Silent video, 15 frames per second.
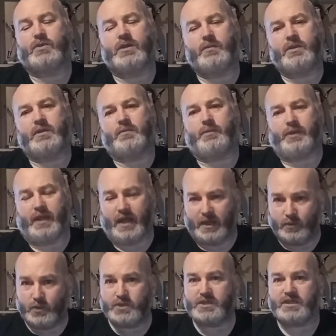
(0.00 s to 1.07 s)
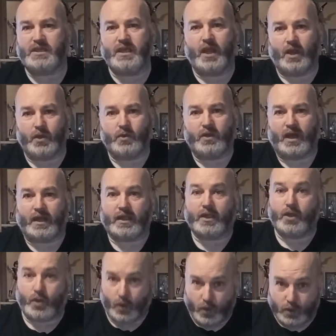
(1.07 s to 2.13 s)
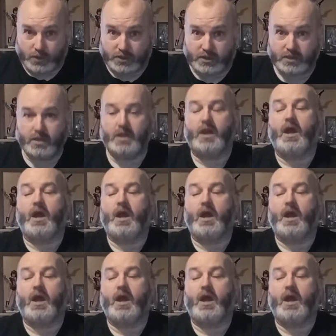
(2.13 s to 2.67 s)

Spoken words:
going to be the plan. We'll see how that goes.